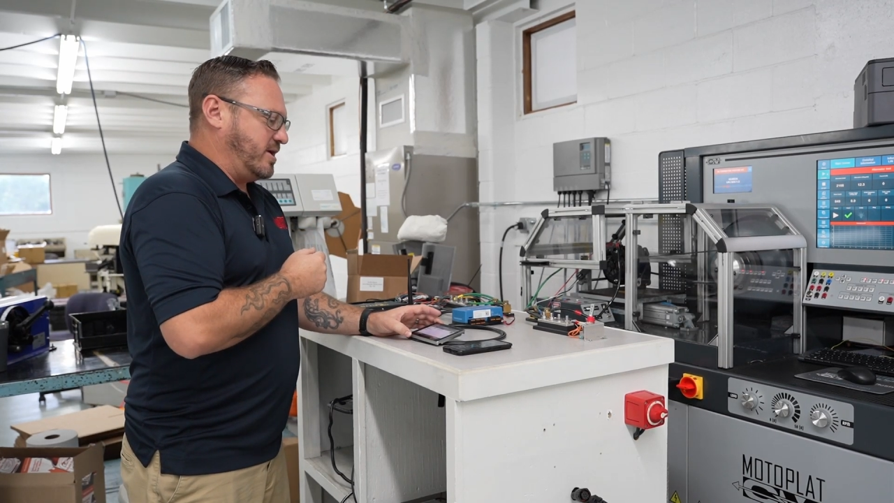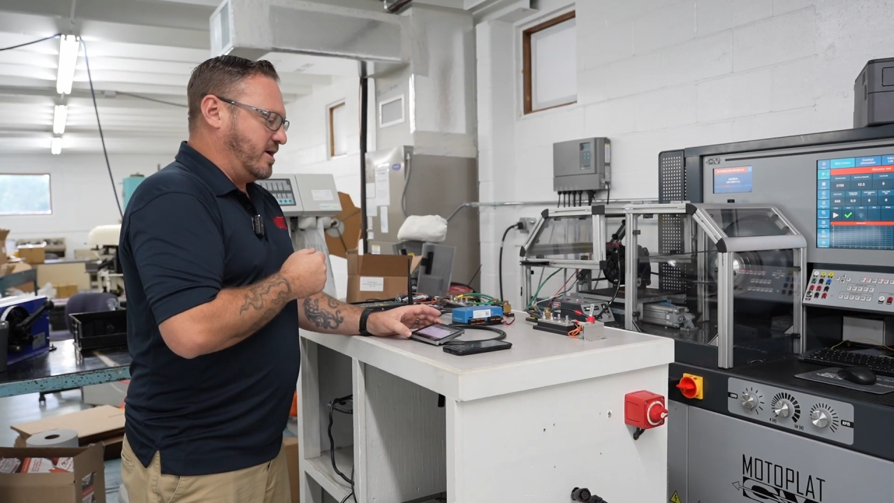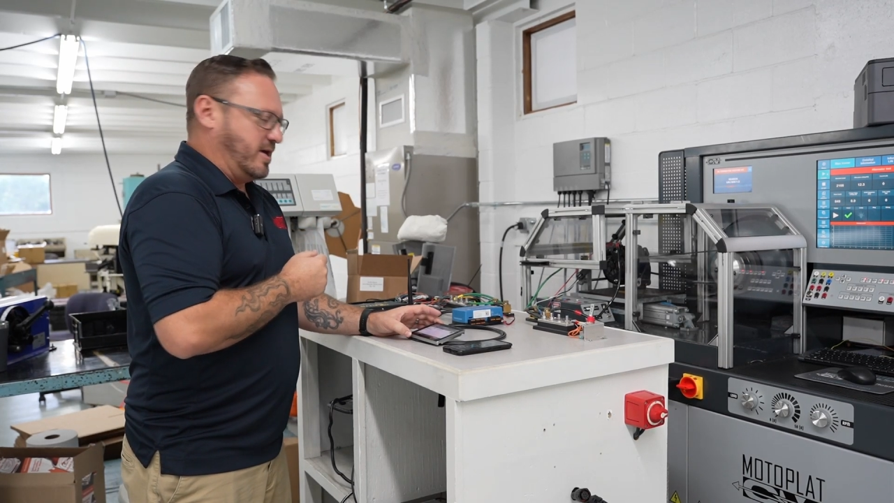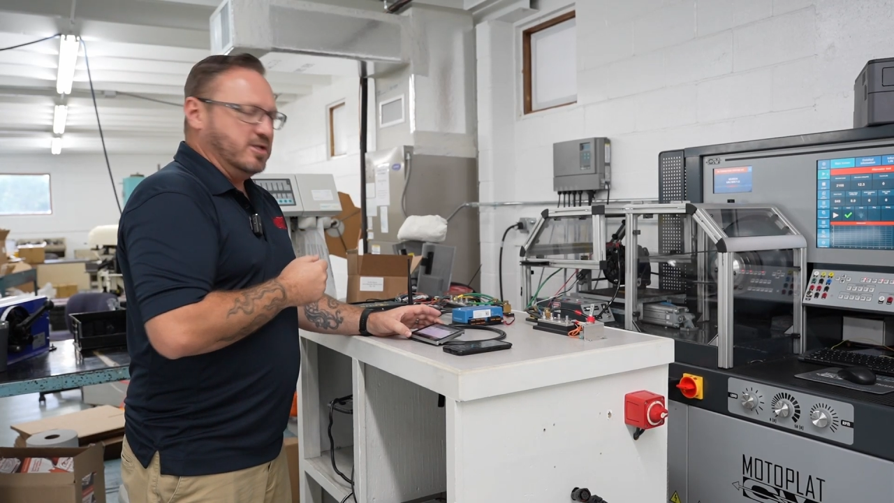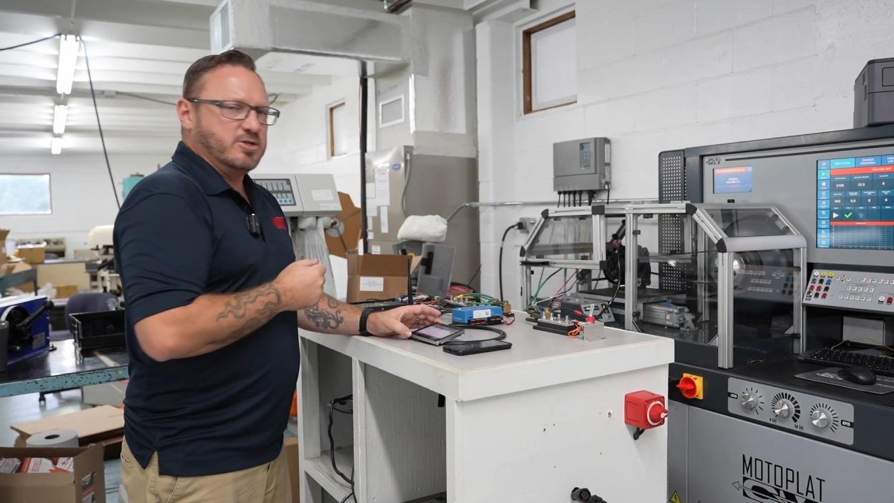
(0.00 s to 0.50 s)

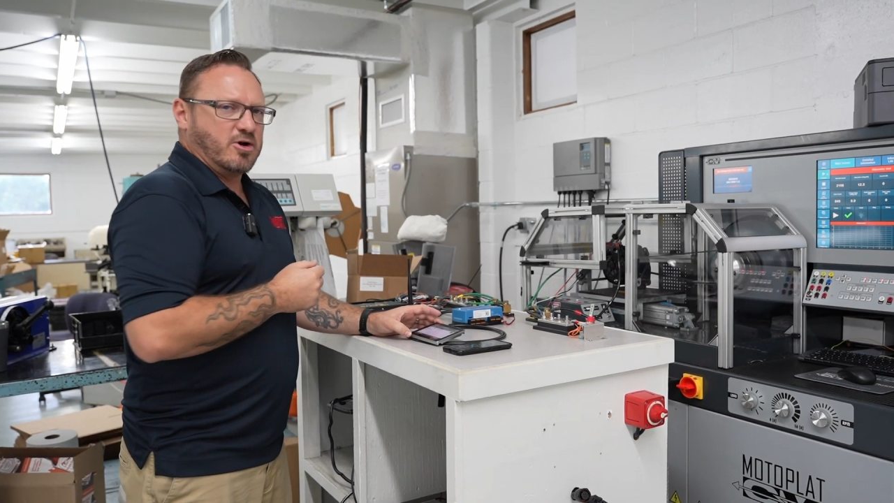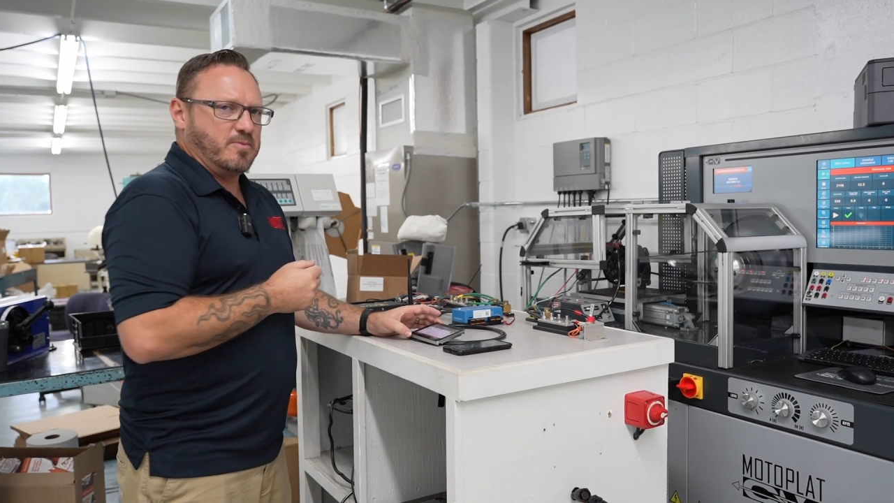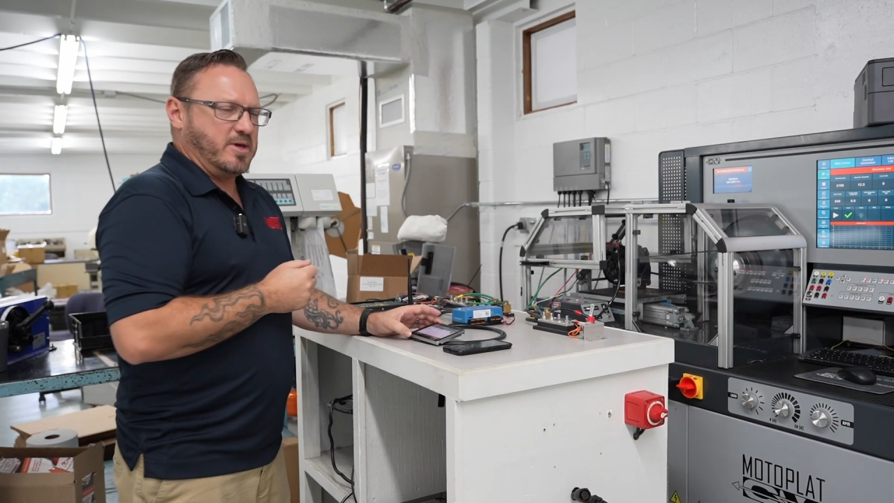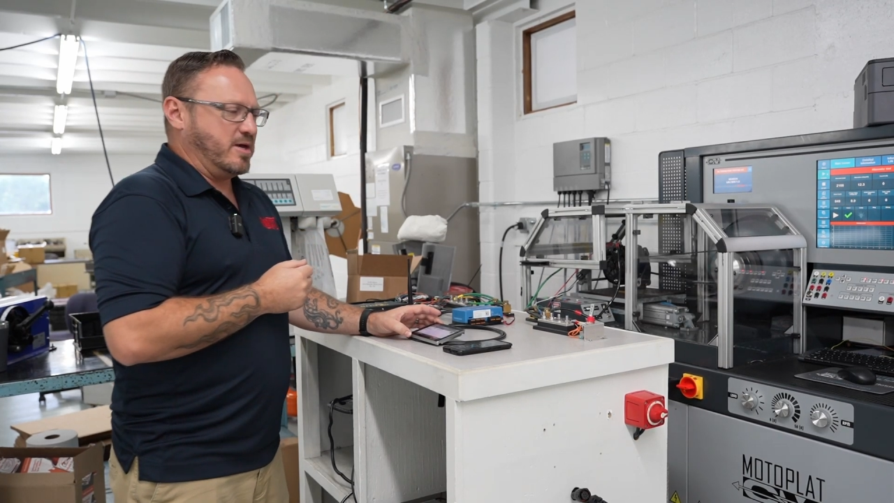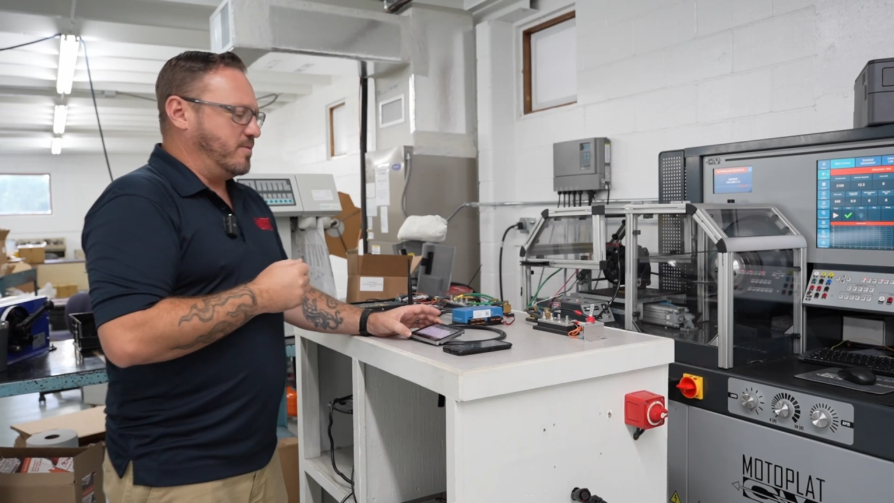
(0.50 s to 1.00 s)
uh, engine
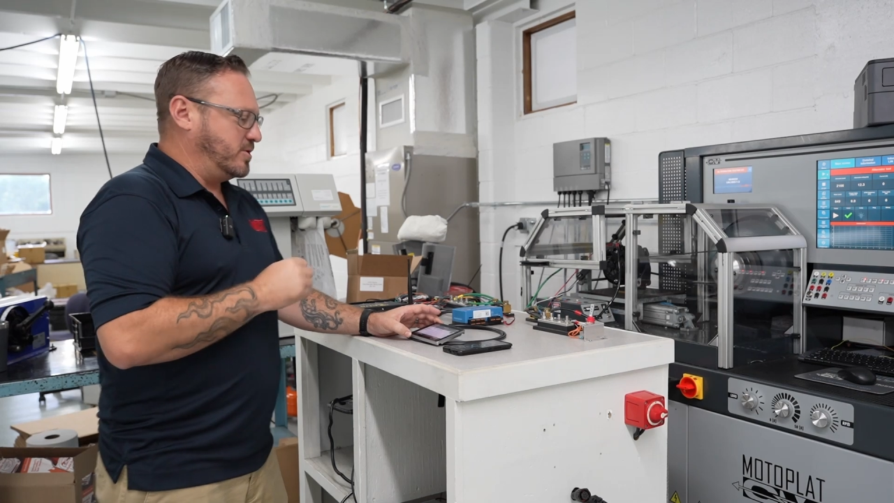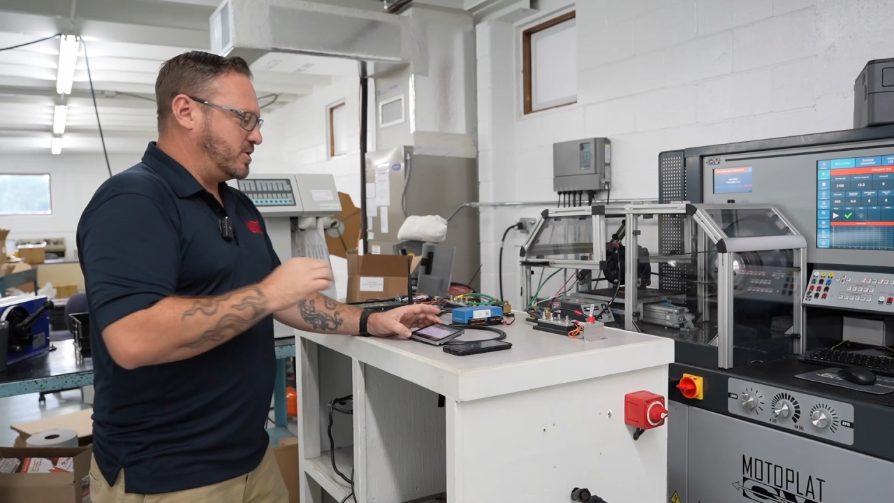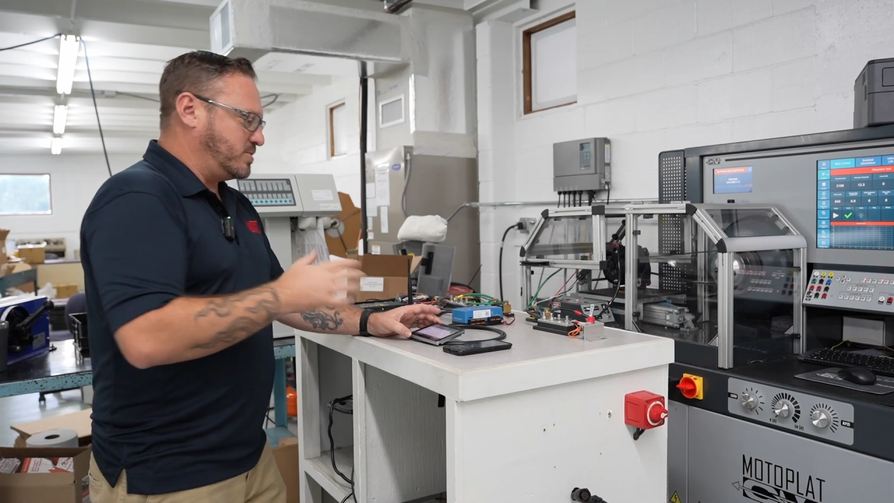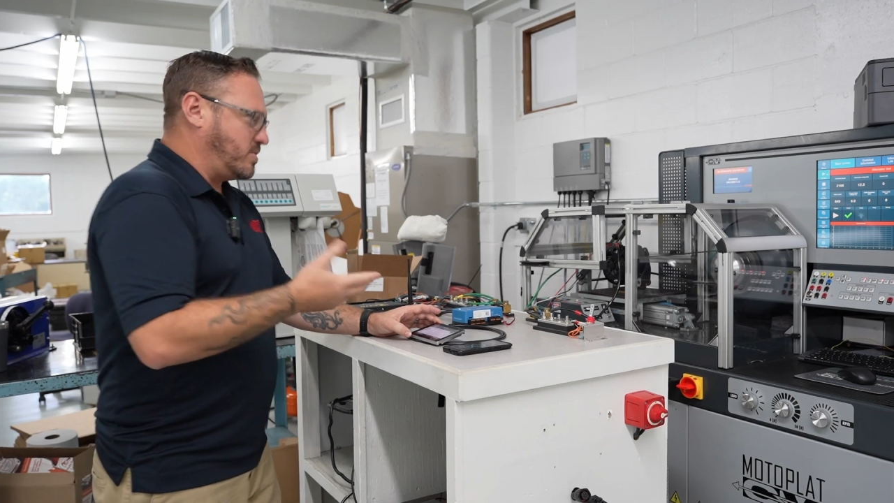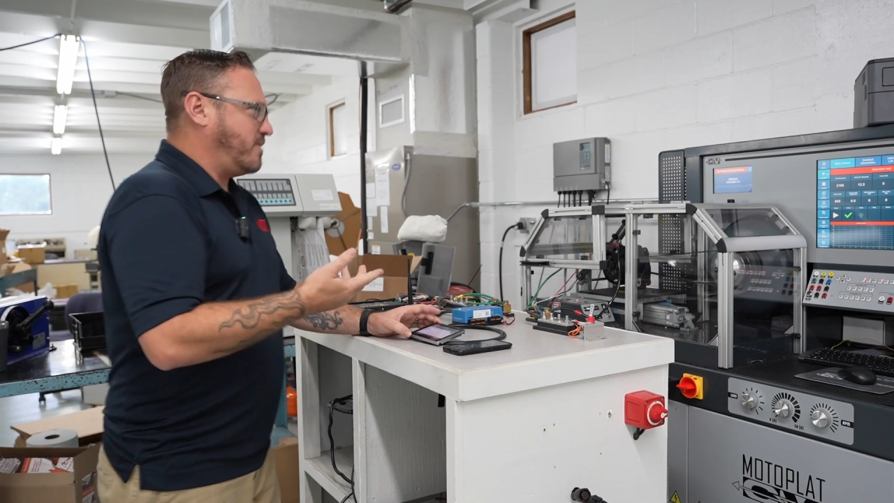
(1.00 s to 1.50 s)
RPM, which
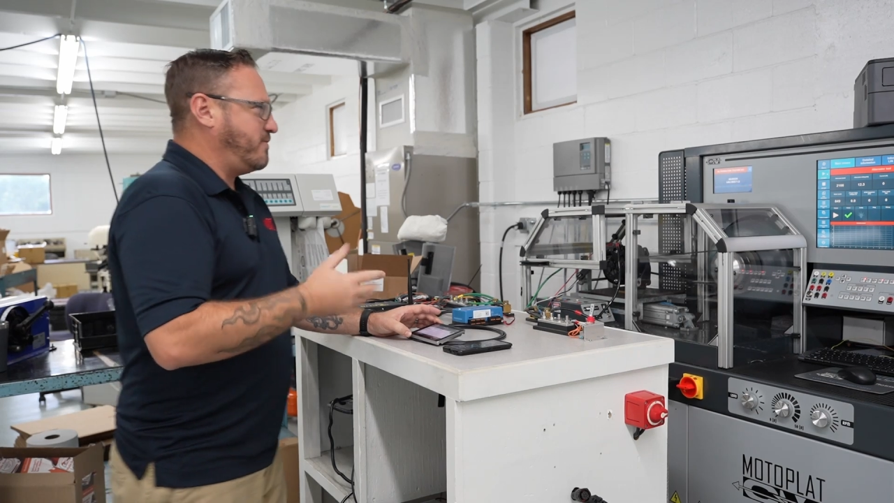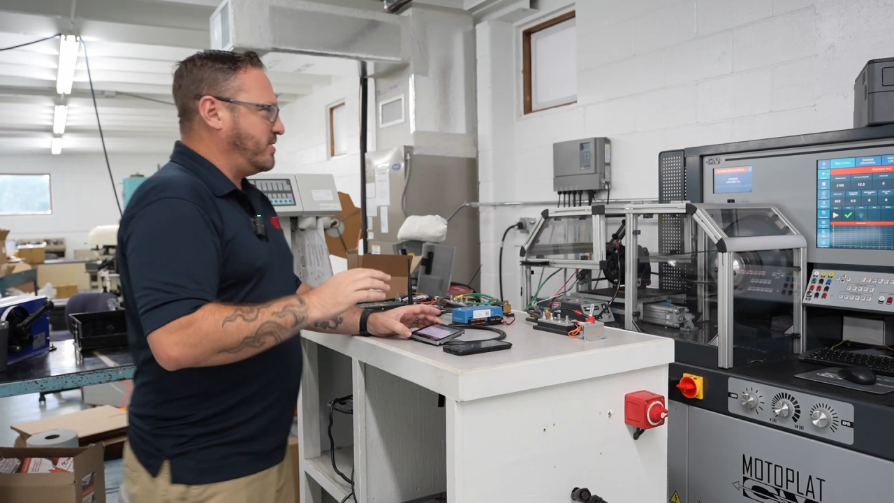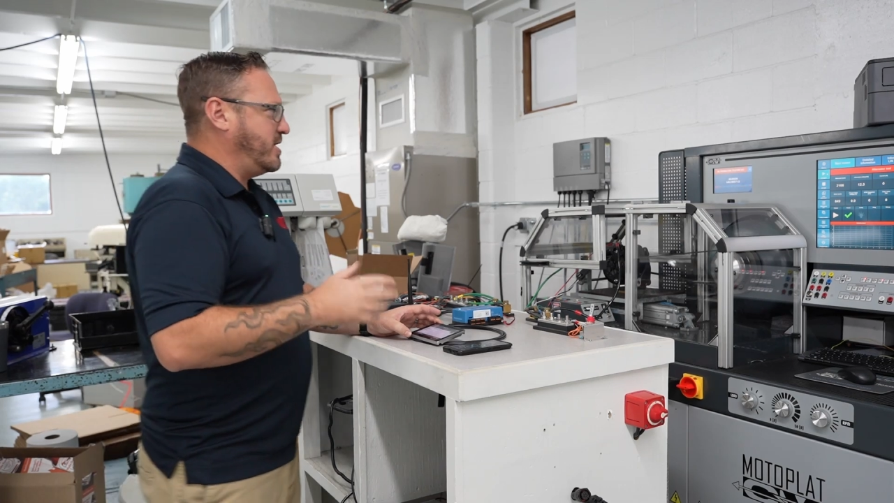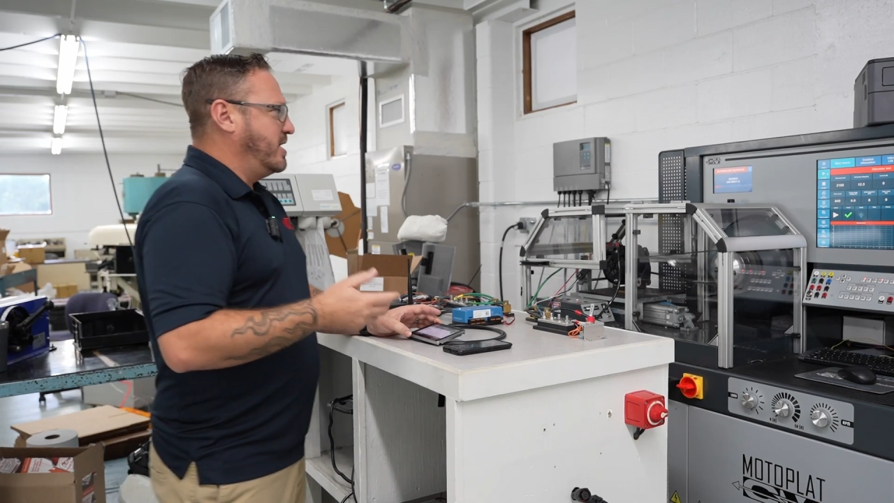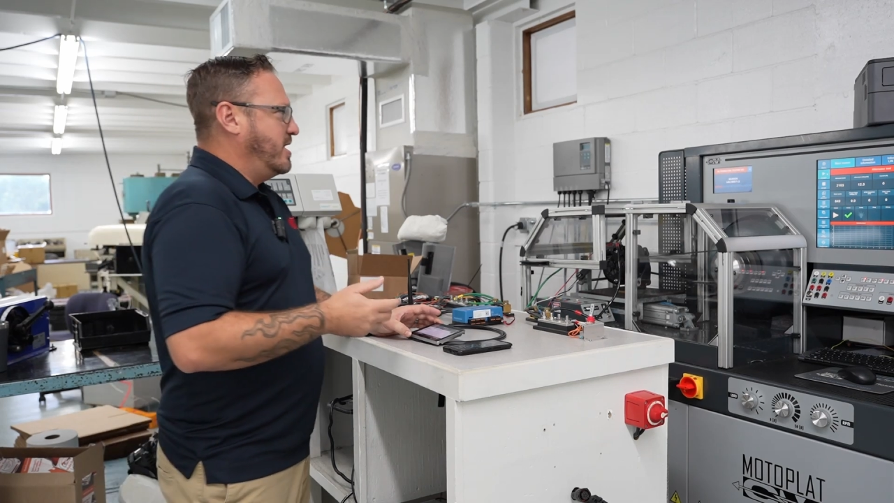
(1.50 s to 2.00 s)
is
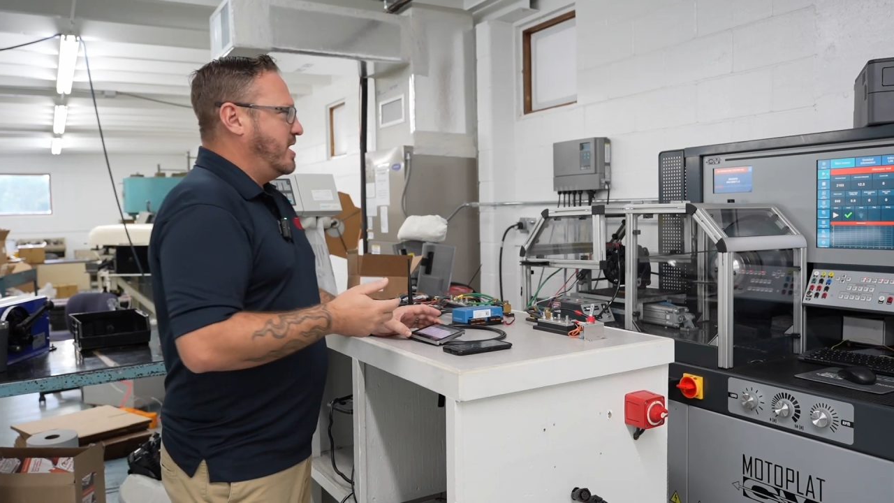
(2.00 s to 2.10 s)
roughly